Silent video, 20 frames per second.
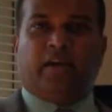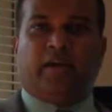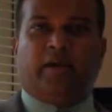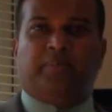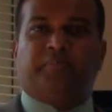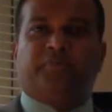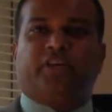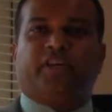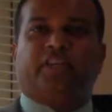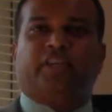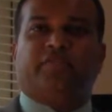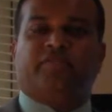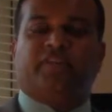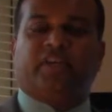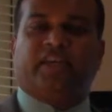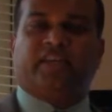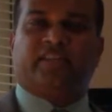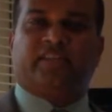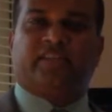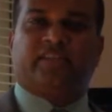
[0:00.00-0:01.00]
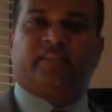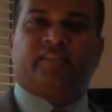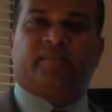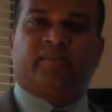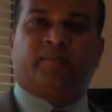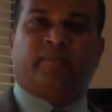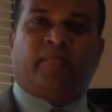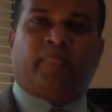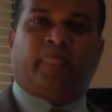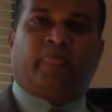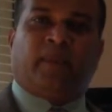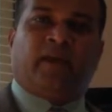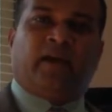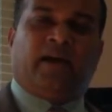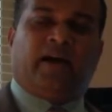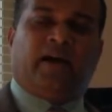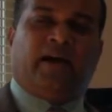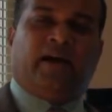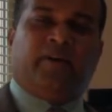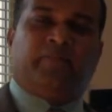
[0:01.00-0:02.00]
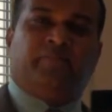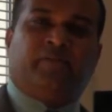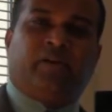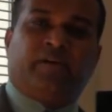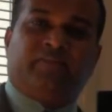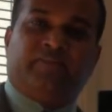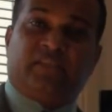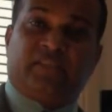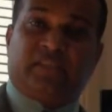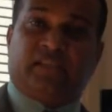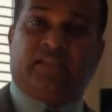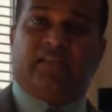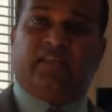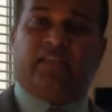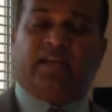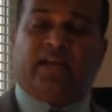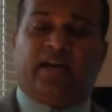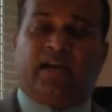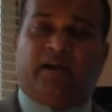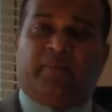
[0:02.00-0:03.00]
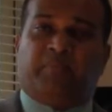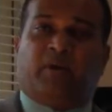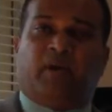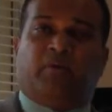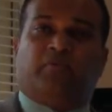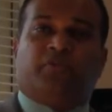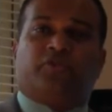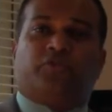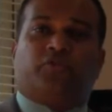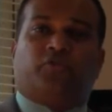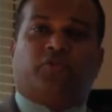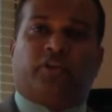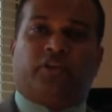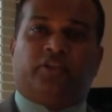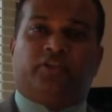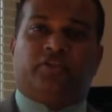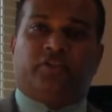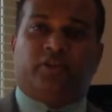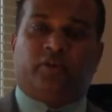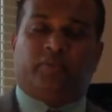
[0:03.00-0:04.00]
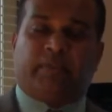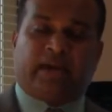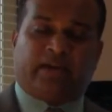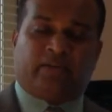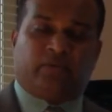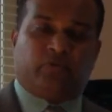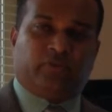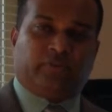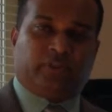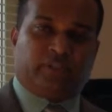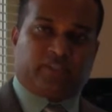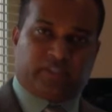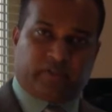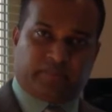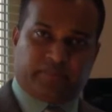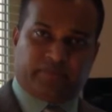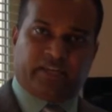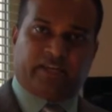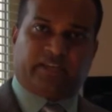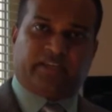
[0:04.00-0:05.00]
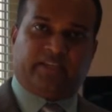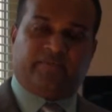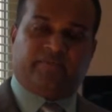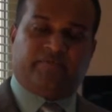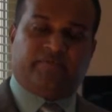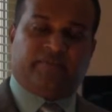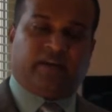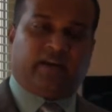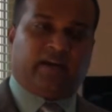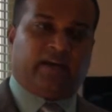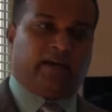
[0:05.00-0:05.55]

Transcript: Objective tests. Previously, I was talking to you about all the subjective,